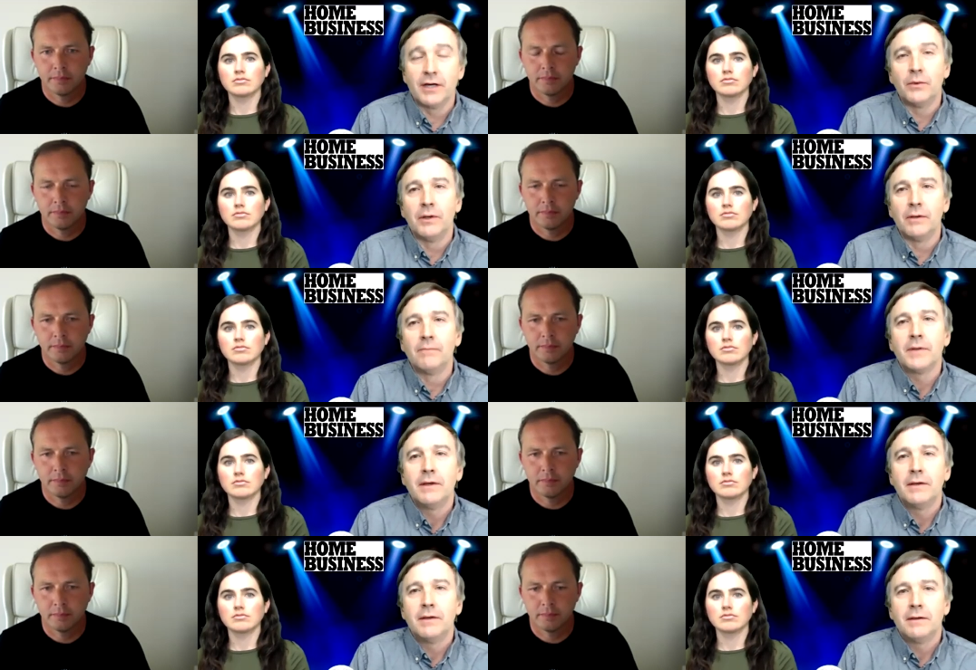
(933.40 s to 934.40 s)
Speaker 1: will,
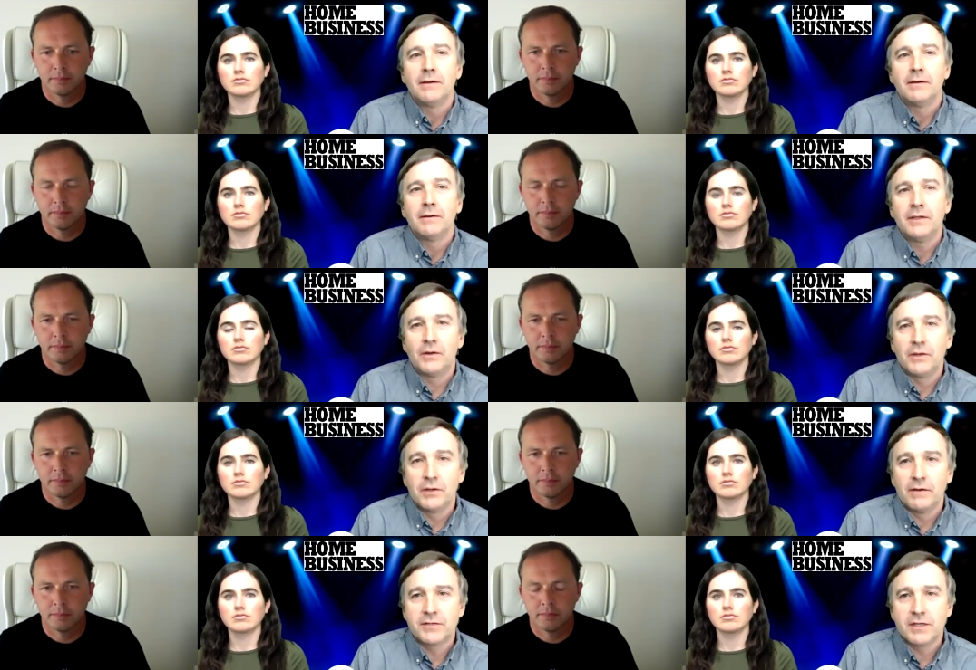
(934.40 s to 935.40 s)
you know,
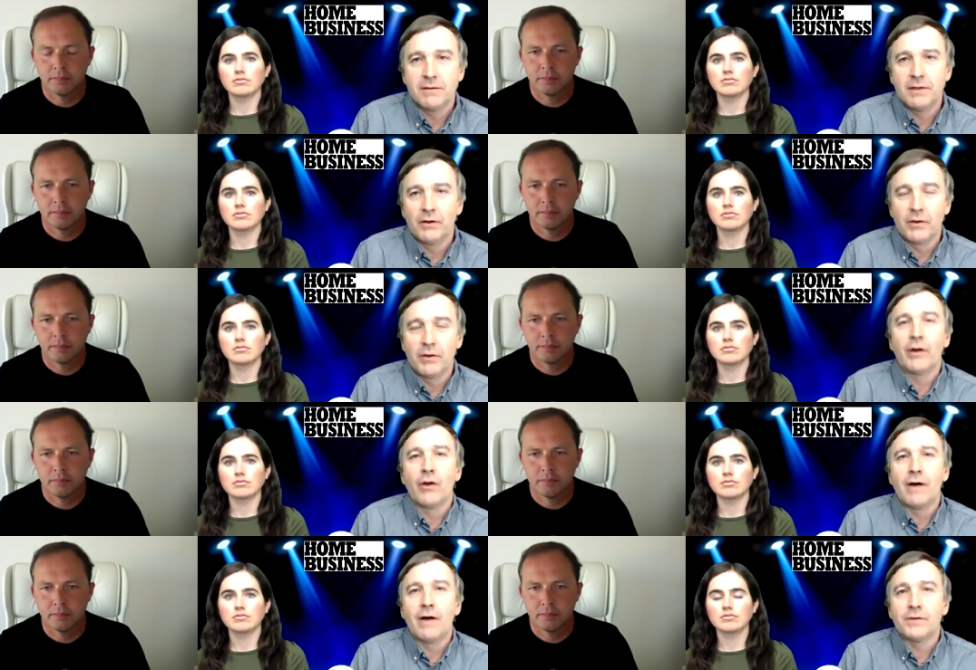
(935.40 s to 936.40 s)
if some, you know, you're in an
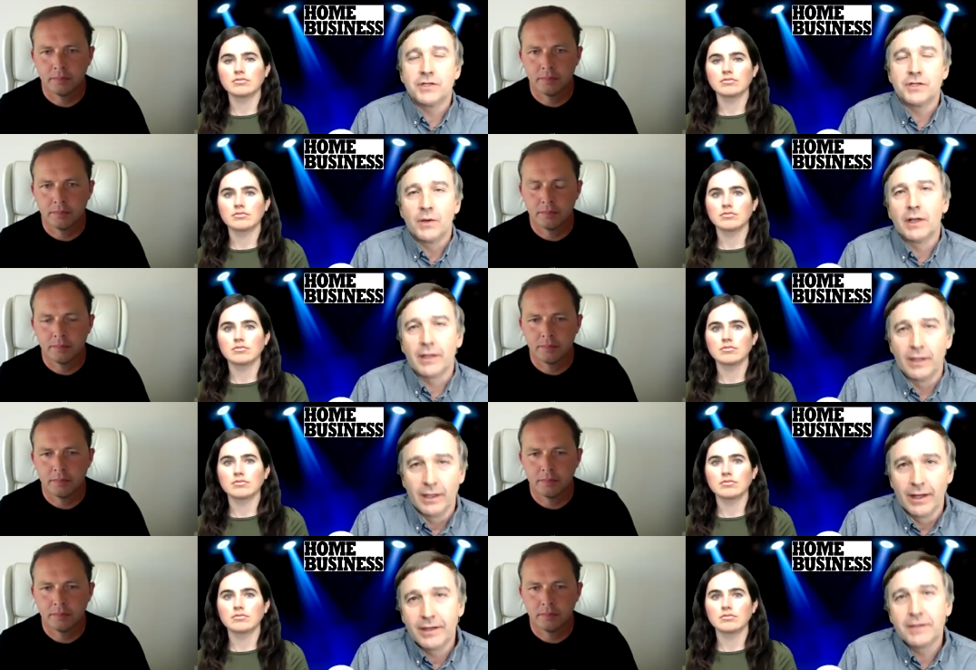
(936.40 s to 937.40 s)
office and you click a
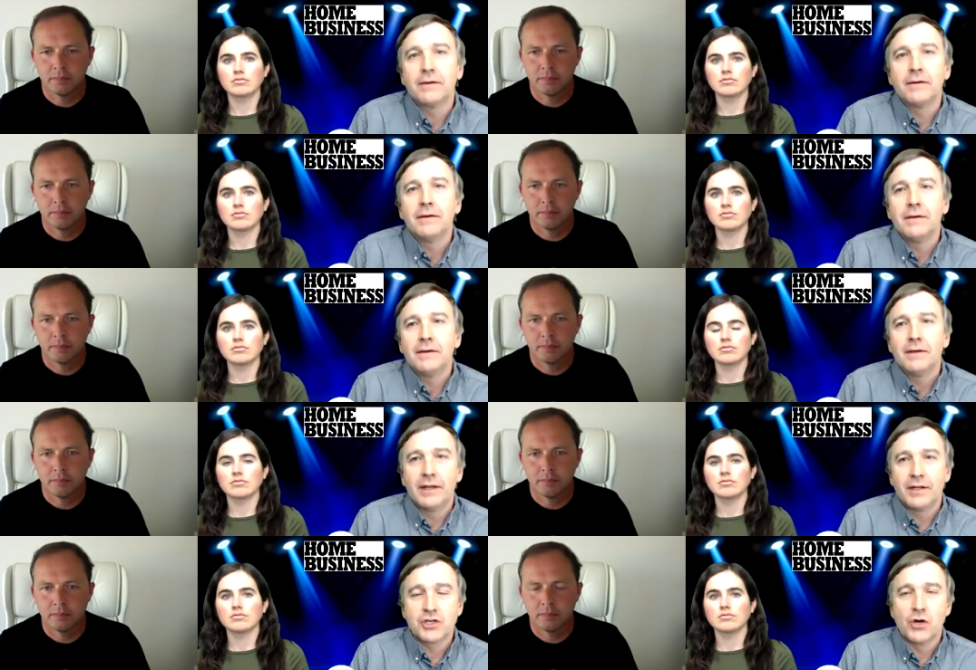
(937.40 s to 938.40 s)
link
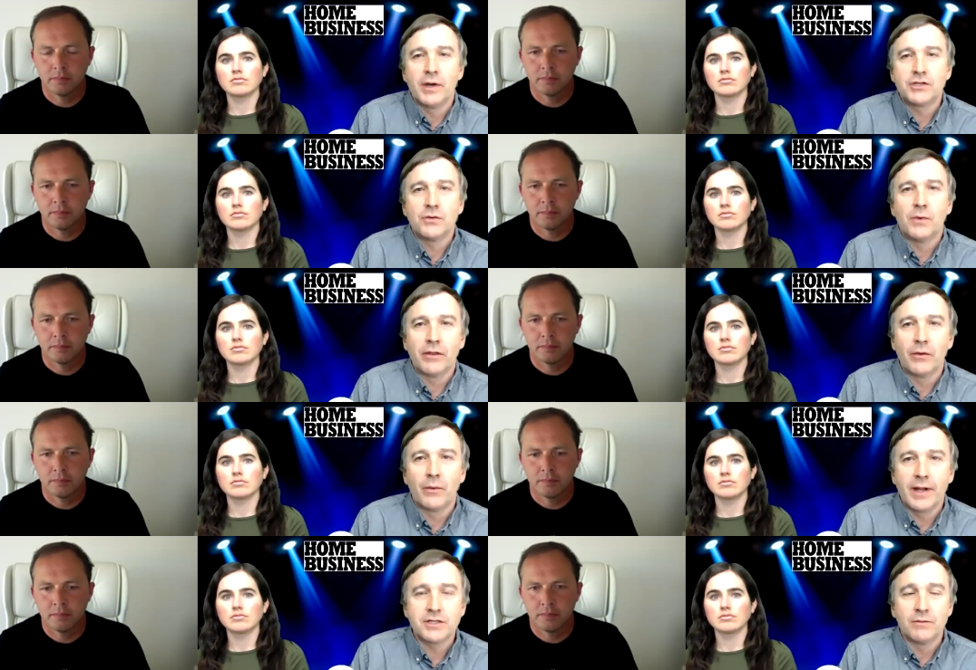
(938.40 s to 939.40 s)
and it's going to one of the
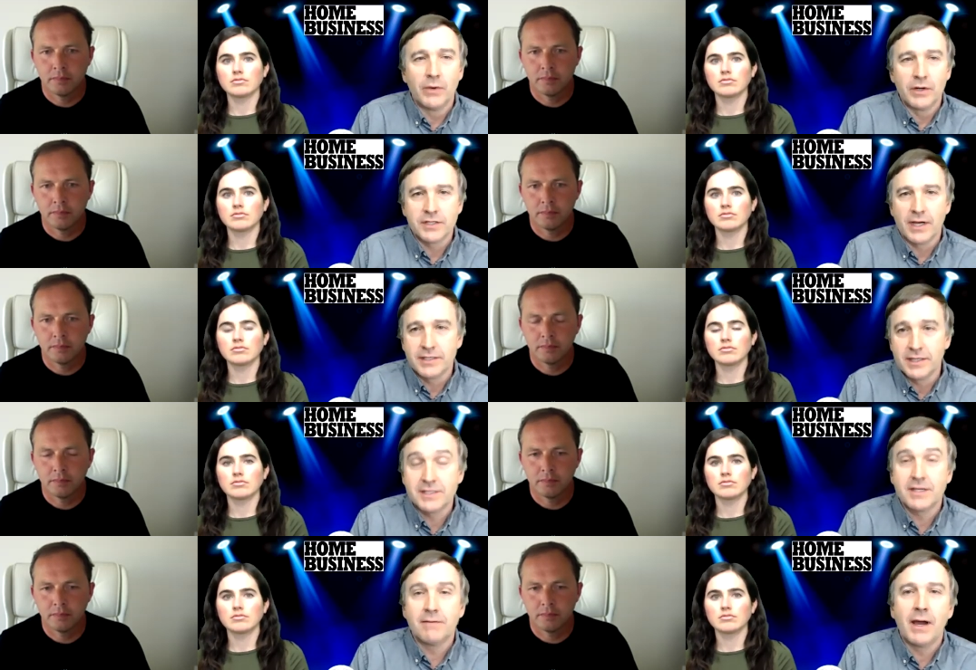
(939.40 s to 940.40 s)
ransomware sites that
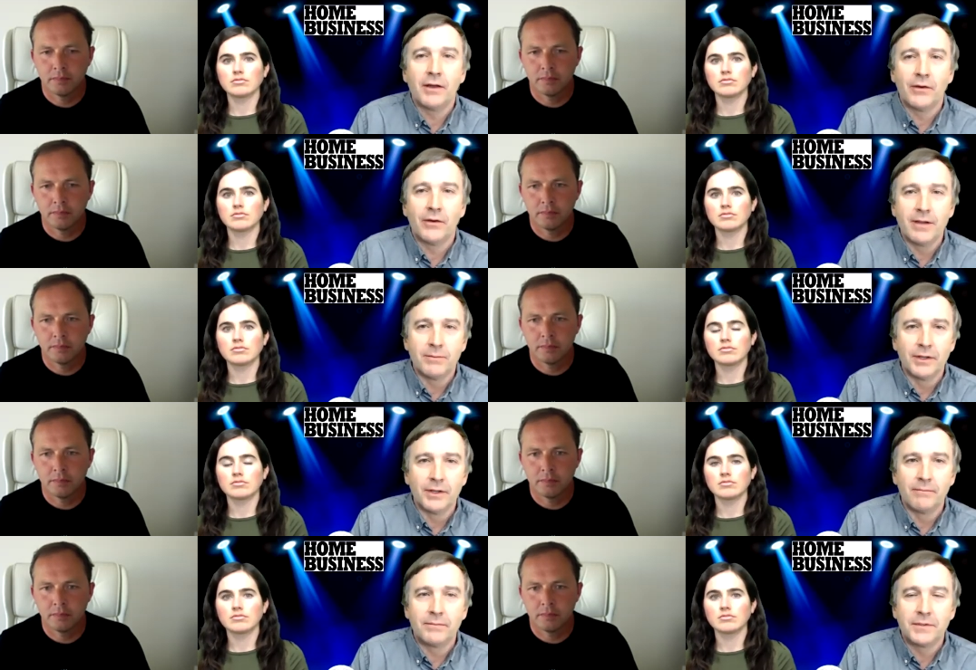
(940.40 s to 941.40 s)
somehow they're able
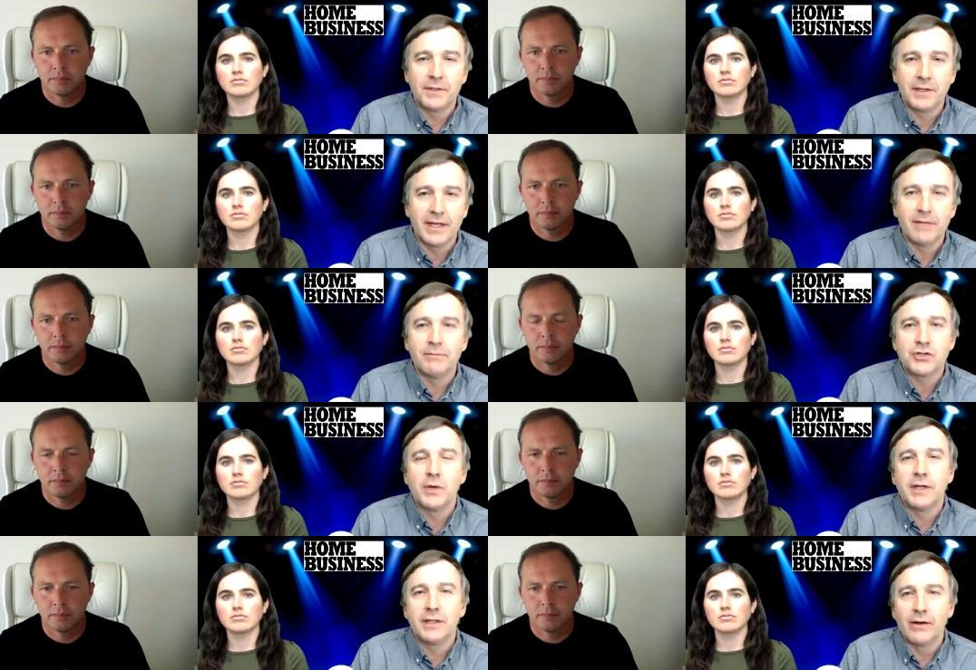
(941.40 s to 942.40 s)
to to get in
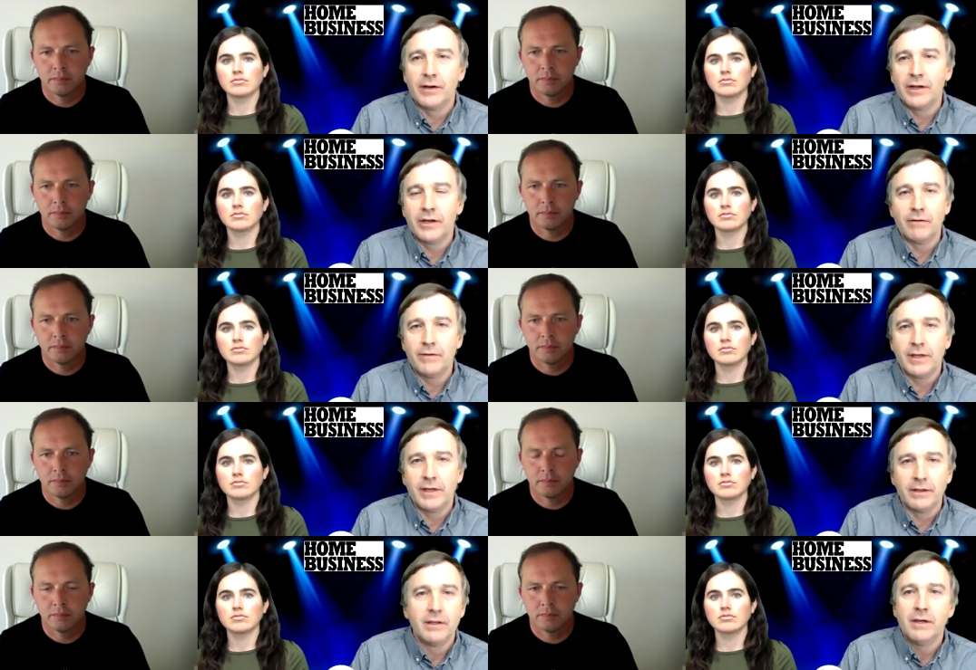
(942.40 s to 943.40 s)
between there and
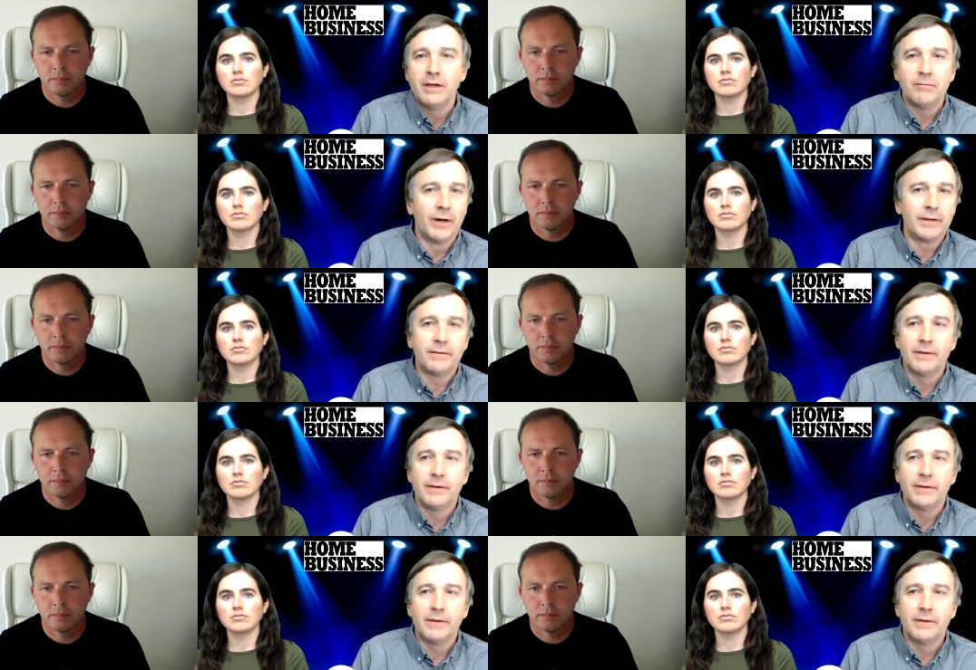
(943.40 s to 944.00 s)
intervene, but